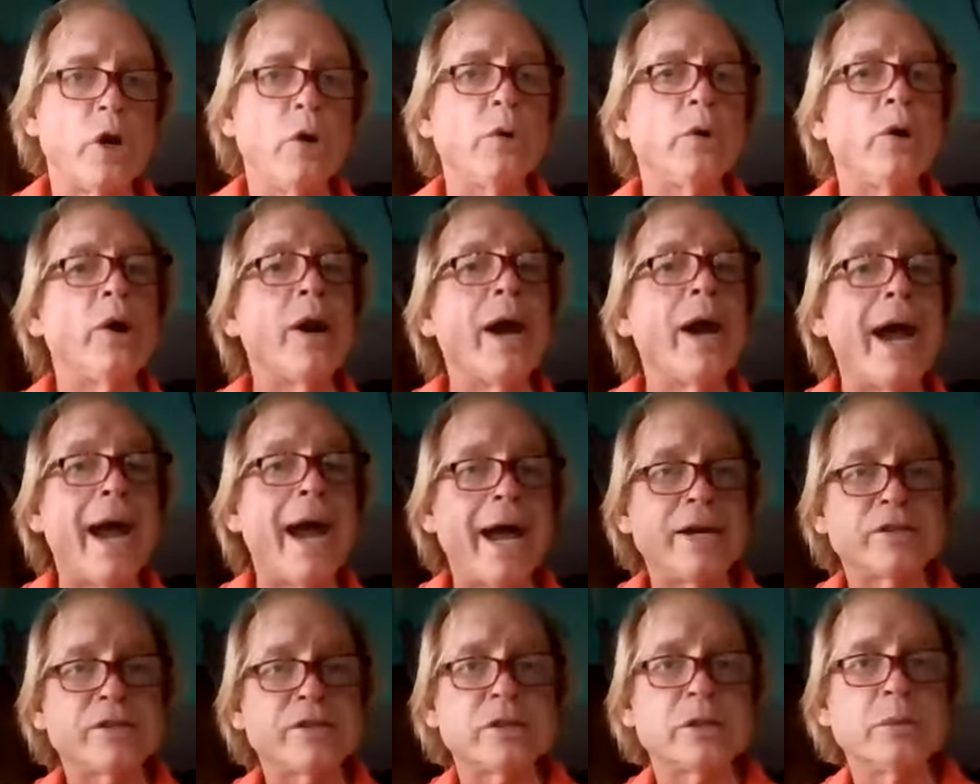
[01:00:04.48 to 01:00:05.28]
owner
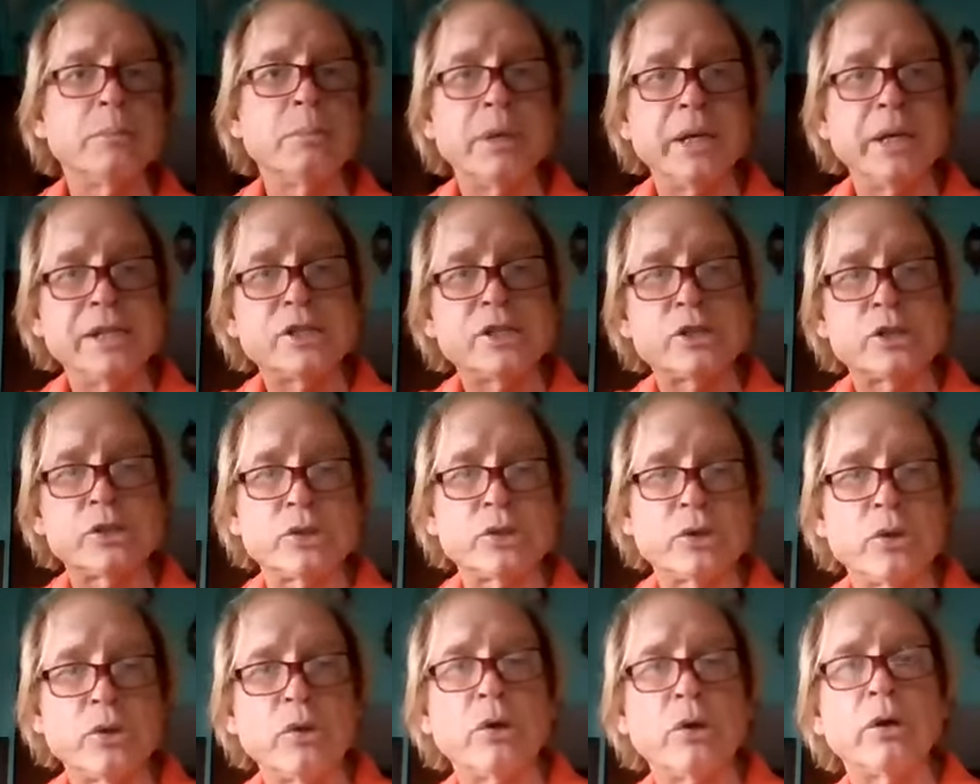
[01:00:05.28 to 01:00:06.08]
has to be
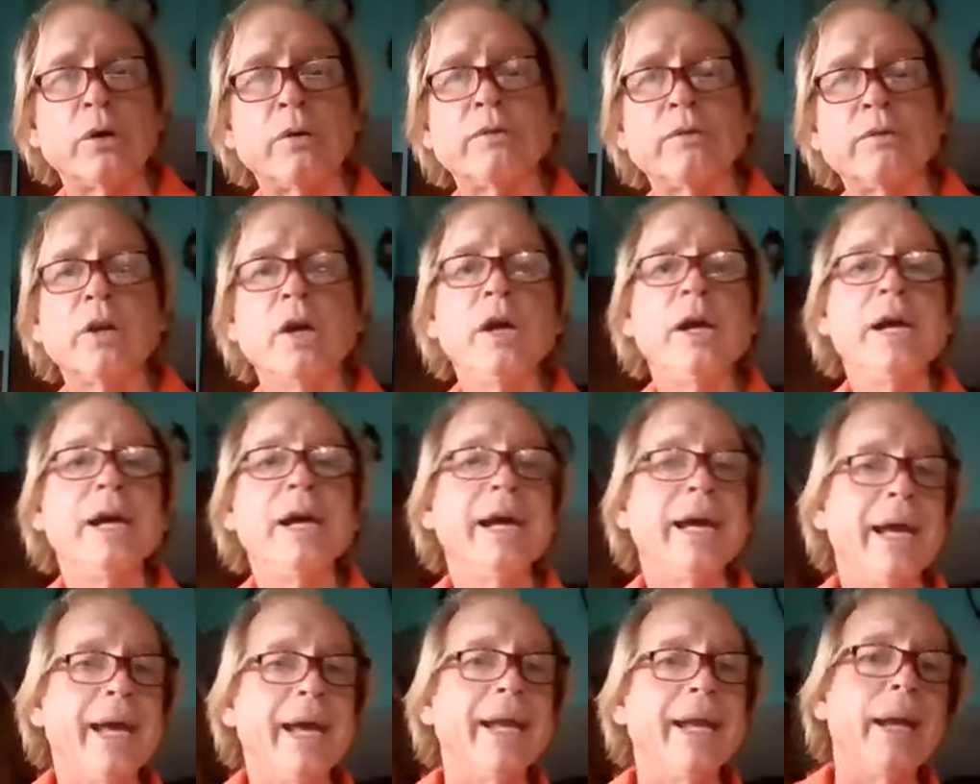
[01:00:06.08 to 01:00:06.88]
served
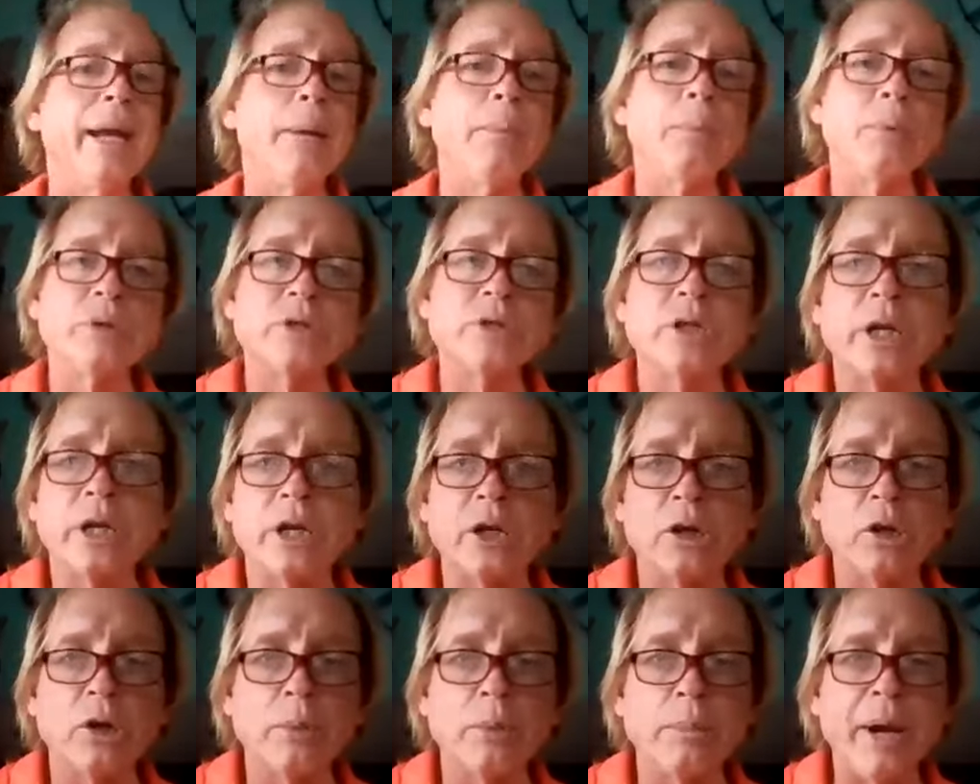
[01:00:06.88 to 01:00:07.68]
in a
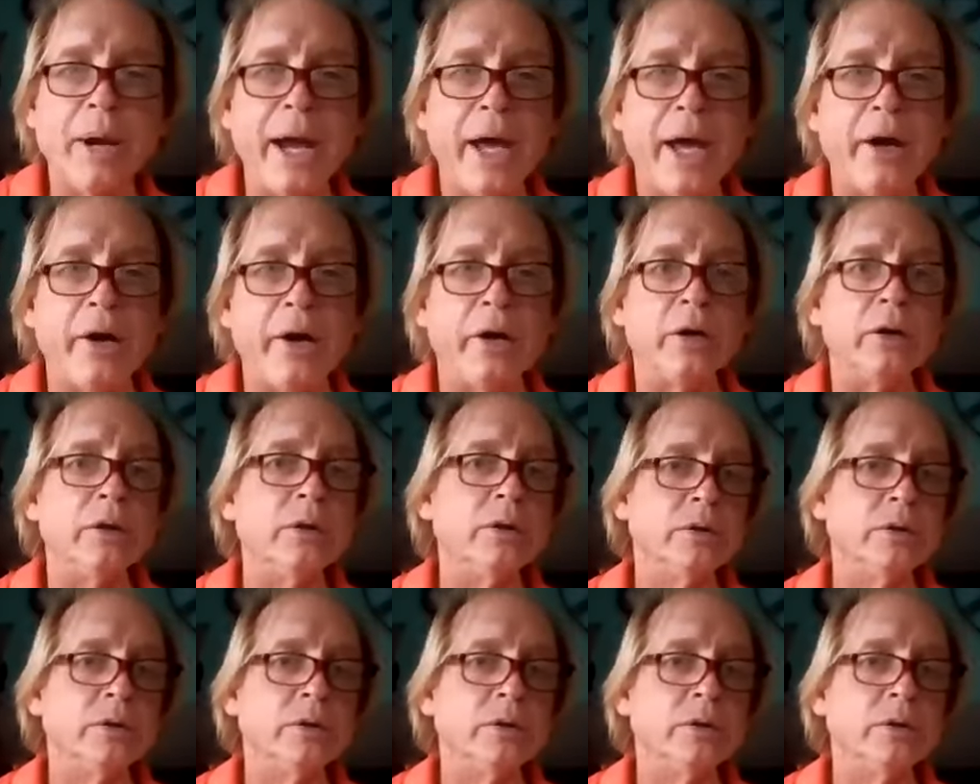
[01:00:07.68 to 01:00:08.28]
particular manner.